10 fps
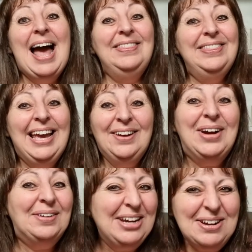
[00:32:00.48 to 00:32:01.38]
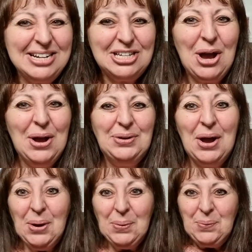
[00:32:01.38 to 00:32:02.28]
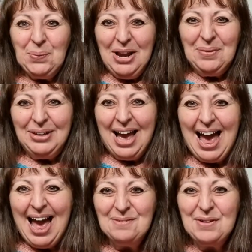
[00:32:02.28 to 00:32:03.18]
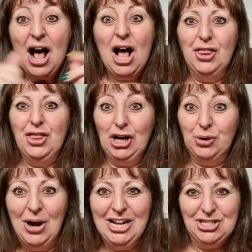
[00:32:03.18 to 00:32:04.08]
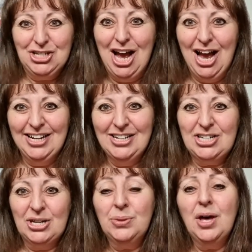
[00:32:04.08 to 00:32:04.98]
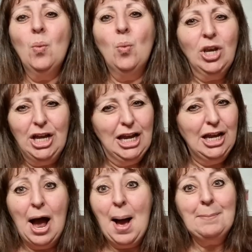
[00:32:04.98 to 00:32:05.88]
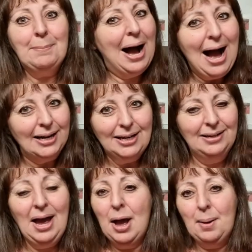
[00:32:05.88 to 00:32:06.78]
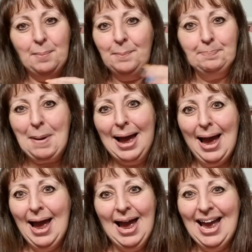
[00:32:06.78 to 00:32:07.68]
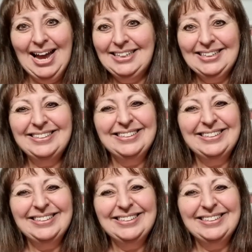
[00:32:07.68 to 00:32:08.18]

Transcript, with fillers: And then when we return, we will have the question to the Woolly Baargin Bag.